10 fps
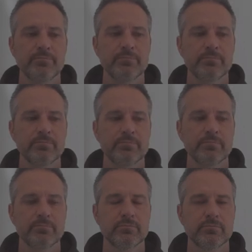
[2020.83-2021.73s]

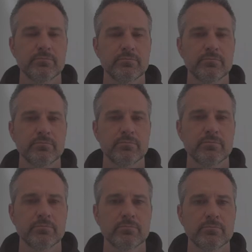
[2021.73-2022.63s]

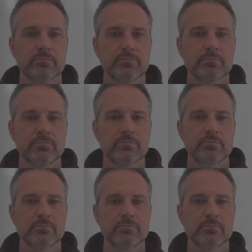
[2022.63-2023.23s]
Nothing is said.